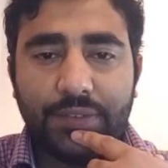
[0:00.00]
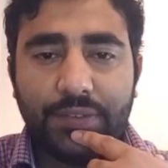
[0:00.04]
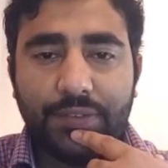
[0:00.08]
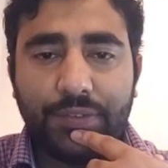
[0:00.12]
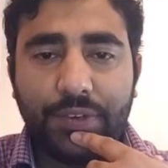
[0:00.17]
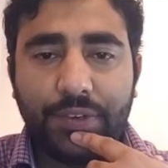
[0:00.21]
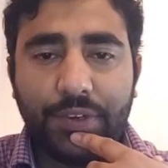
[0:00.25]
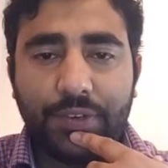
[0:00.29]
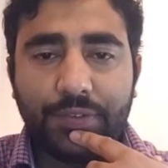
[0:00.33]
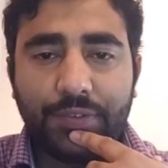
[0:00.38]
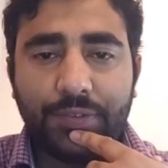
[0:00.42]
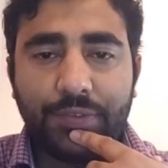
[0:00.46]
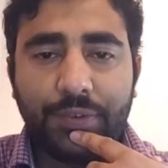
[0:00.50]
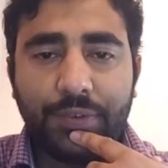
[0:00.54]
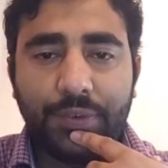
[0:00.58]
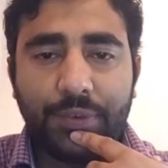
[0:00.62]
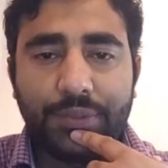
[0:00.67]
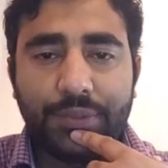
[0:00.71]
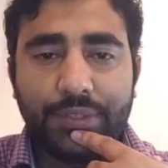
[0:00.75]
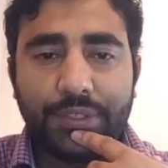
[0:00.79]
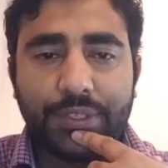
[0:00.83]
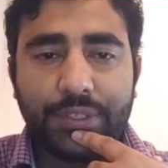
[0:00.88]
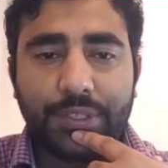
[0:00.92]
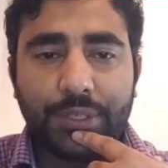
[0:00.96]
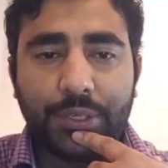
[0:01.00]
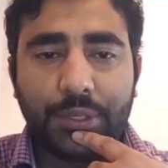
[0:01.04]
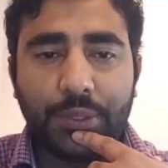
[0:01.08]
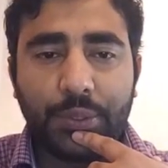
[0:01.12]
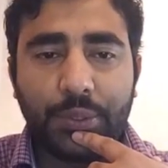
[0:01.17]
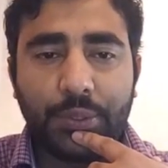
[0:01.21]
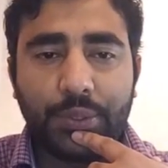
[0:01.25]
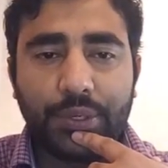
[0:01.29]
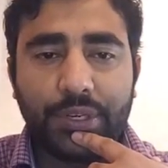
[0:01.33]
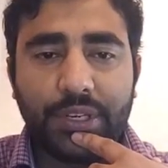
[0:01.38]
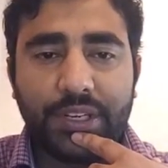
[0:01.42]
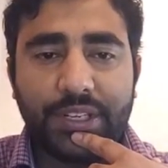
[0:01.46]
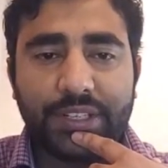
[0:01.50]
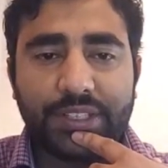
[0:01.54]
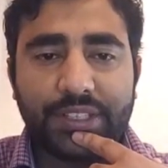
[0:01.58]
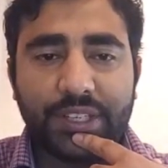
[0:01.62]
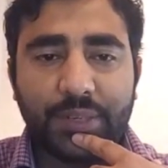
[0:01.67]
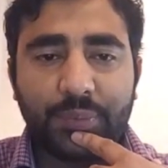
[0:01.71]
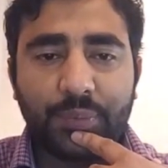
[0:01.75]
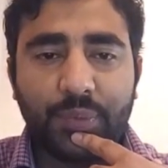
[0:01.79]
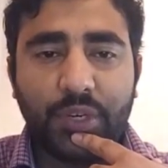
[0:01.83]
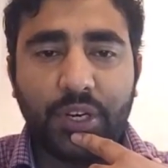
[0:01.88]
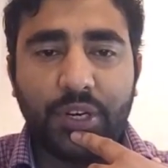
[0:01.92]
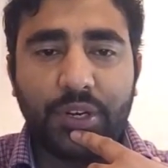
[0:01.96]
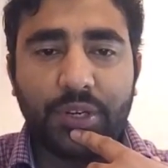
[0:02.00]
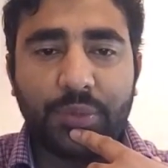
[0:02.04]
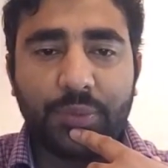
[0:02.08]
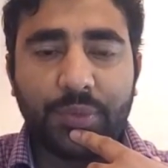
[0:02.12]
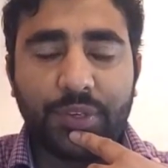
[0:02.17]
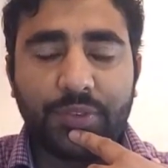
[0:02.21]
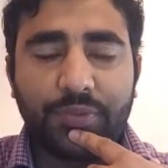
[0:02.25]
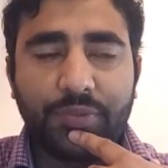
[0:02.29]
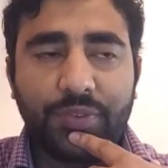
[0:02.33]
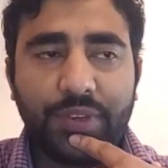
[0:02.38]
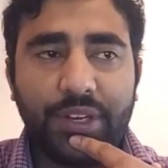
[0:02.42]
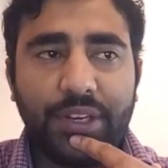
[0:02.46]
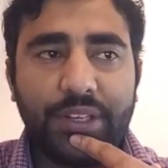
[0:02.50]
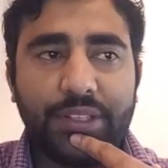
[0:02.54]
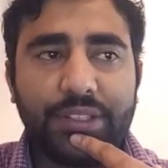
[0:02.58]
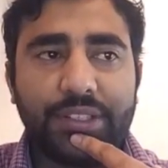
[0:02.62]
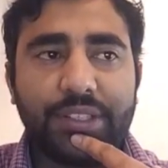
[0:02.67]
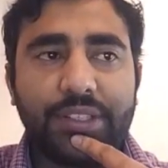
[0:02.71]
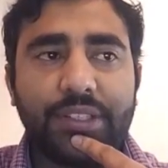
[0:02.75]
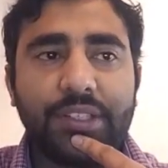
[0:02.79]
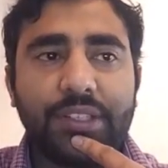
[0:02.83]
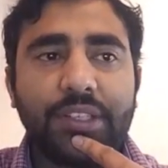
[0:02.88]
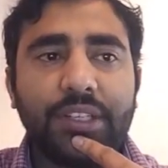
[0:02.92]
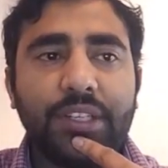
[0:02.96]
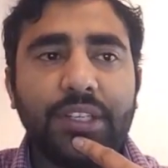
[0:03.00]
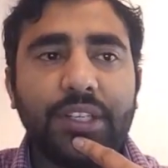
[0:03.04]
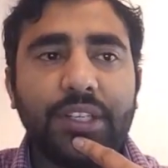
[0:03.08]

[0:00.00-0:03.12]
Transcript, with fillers: for future core electric automotive fields.